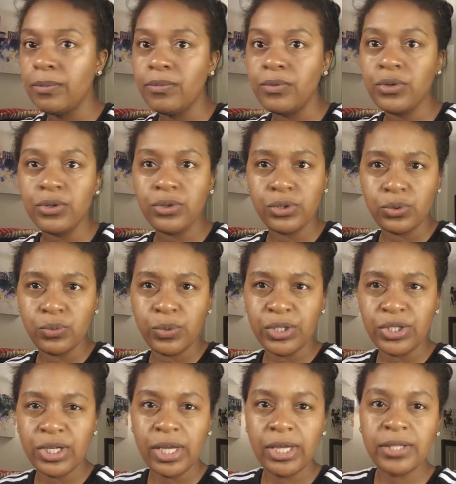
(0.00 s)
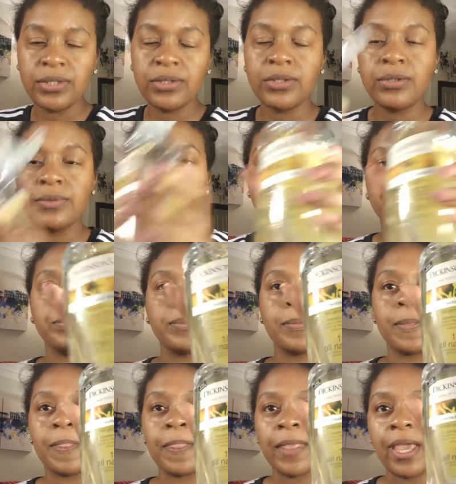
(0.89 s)
use witch hazel,
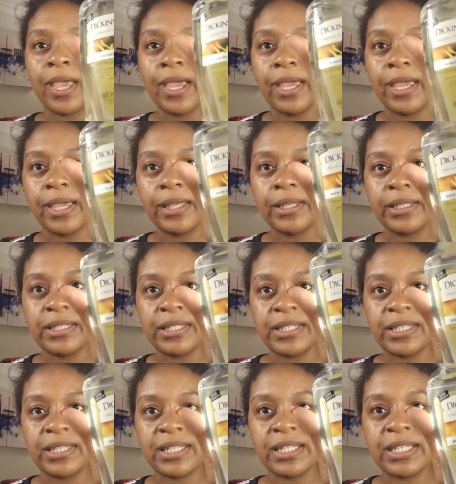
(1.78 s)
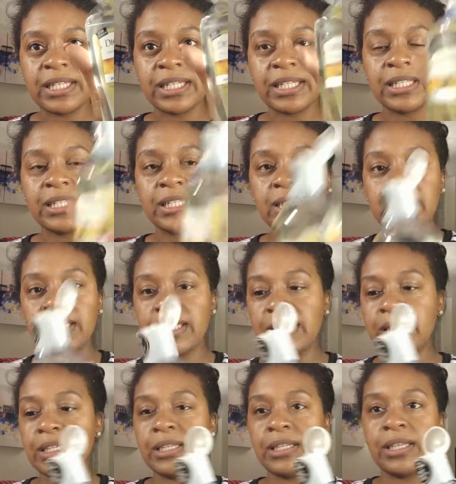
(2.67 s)
and this is the
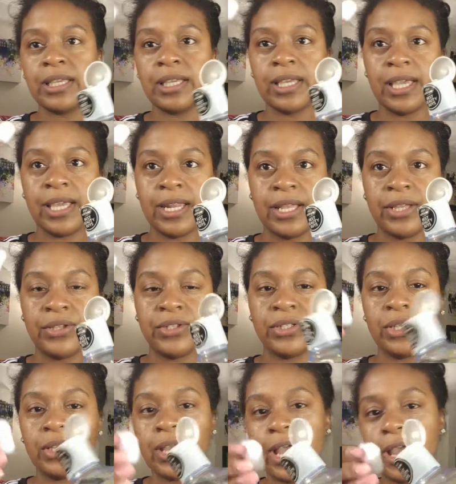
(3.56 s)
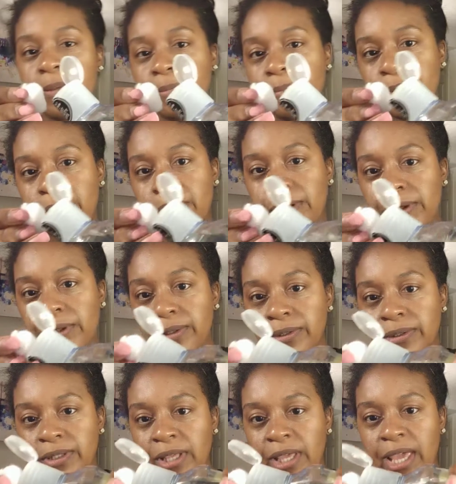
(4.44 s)
Dickinson, and I use a cotton ball.
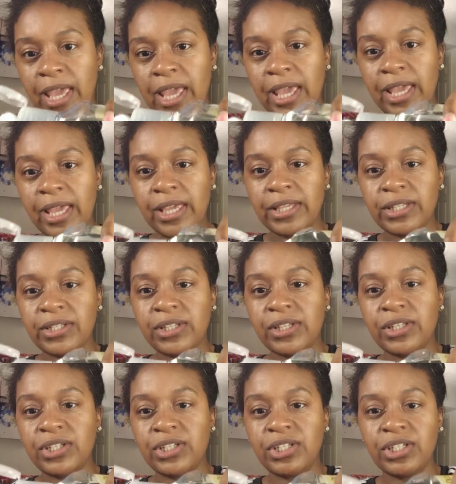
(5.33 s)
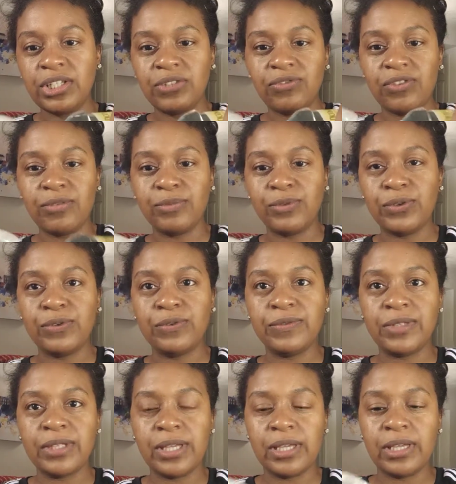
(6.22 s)
And so this just
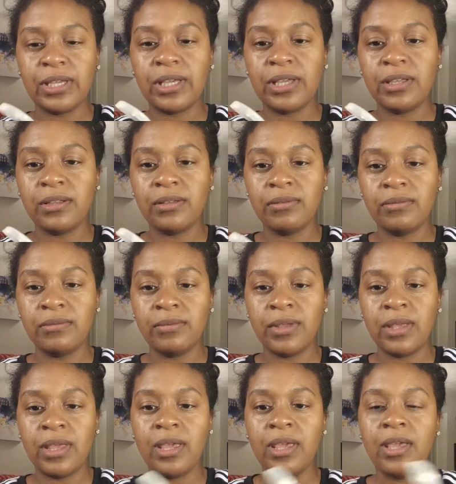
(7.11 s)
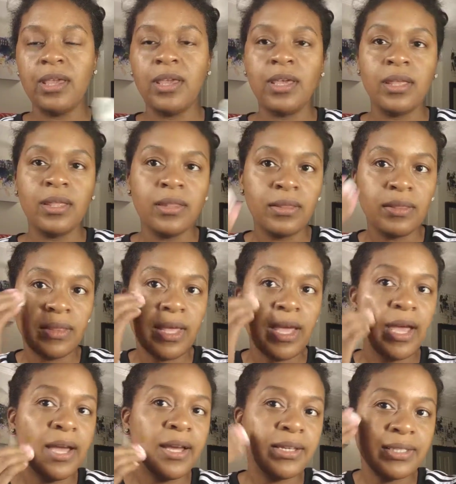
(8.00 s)
removes the
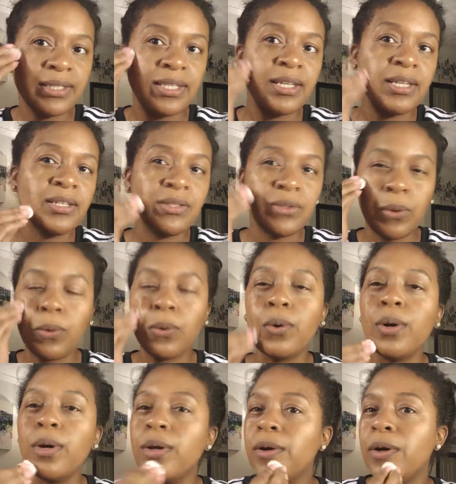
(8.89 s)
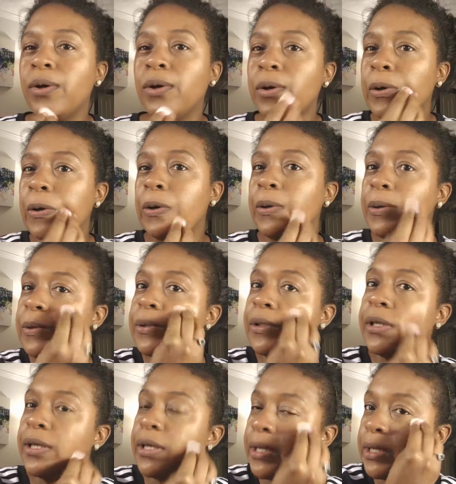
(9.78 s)
excess oil,
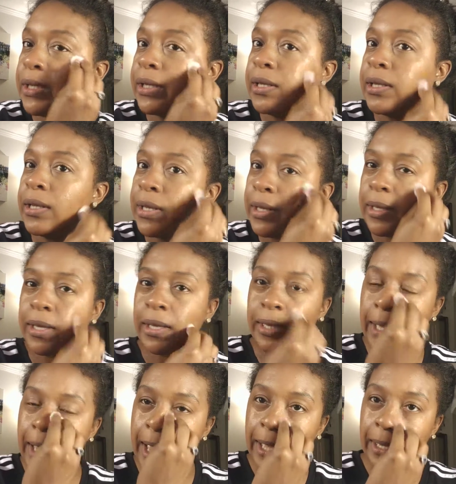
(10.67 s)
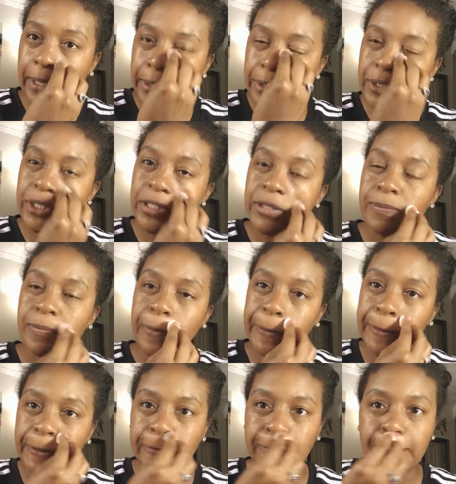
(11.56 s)
and it kind of just
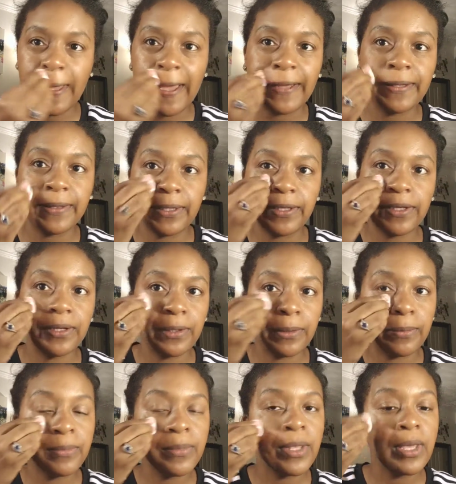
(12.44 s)
brings back the